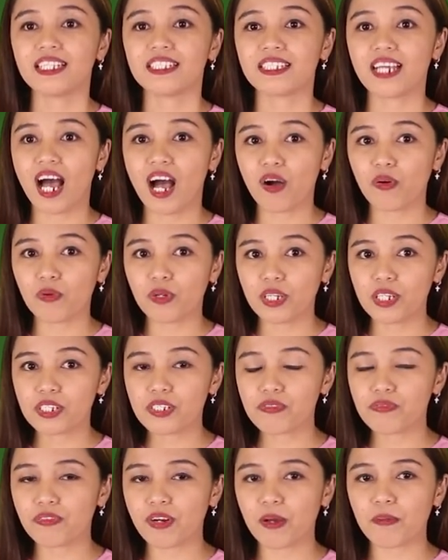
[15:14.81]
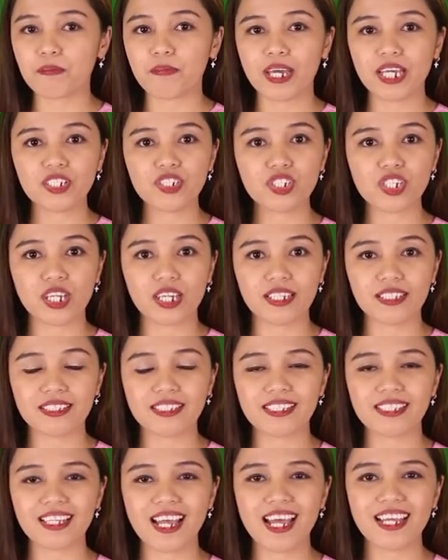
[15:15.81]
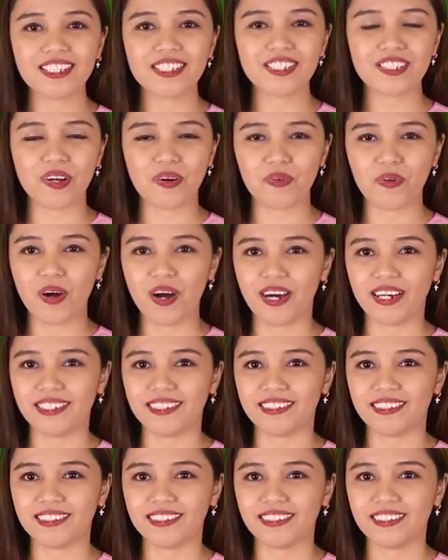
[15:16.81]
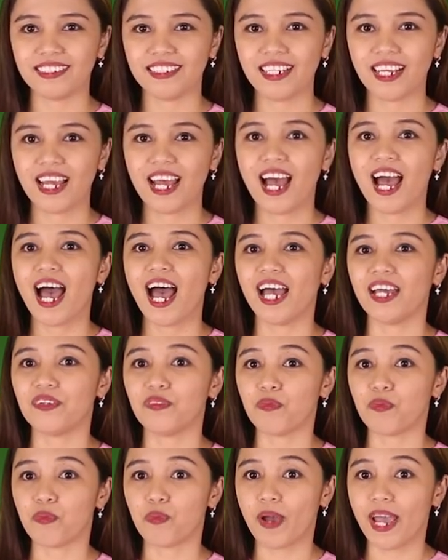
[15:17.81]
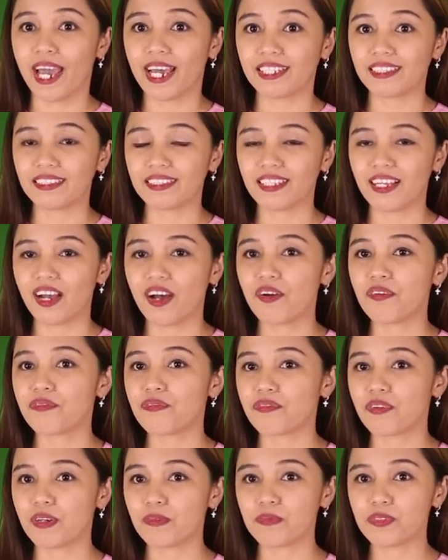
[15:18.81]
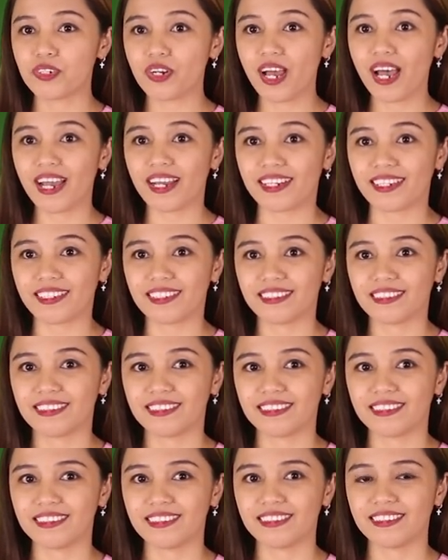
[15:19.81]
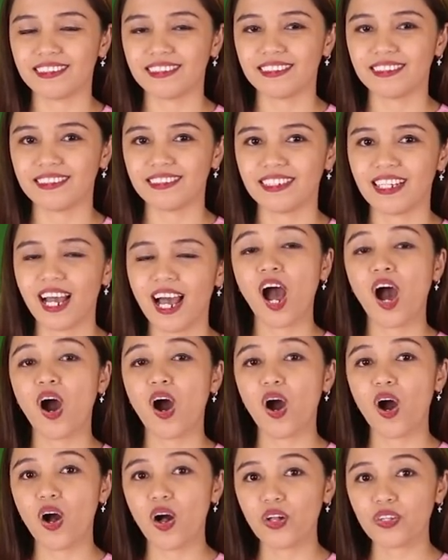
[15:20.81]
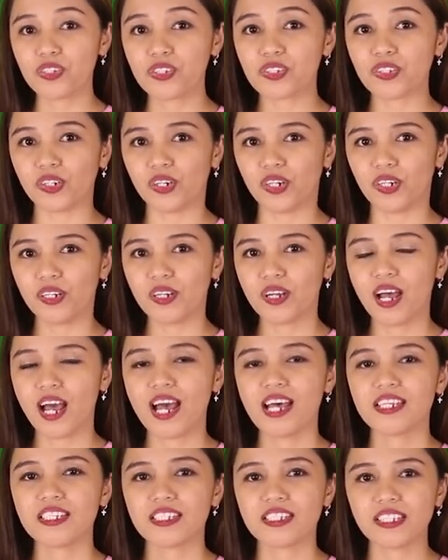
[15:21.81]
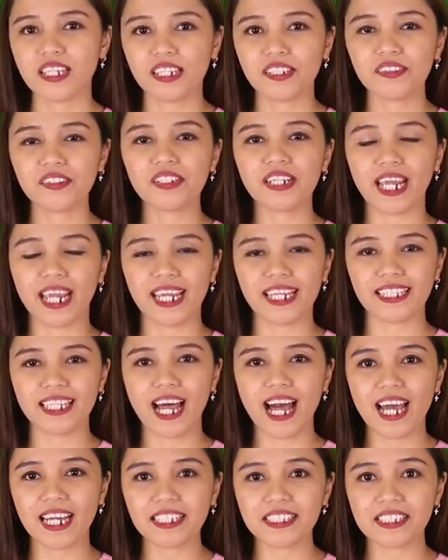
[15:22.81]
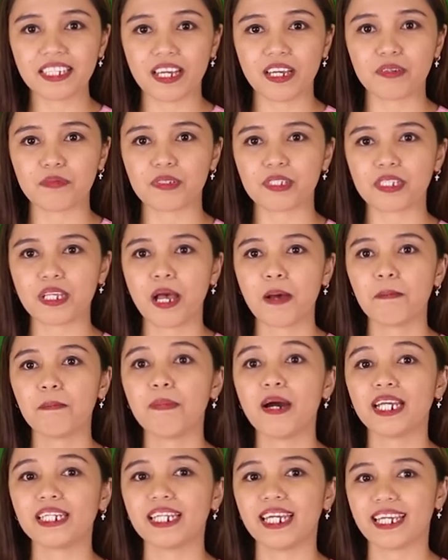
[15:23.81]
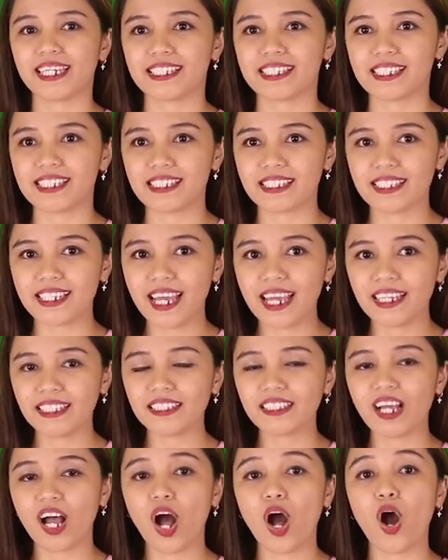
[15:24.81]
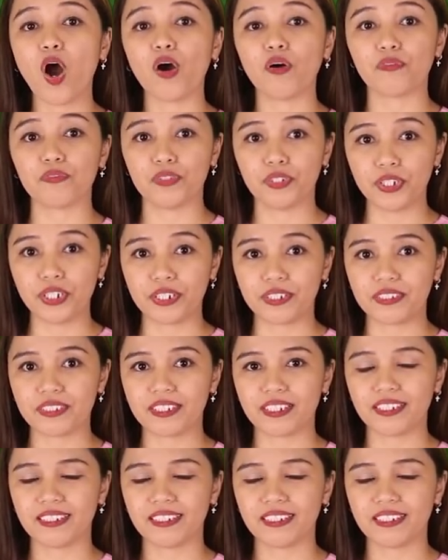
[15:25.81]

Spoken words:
towels from bed sheets, and so on, and wet from dry. Also, segregate items by the extent of dirt,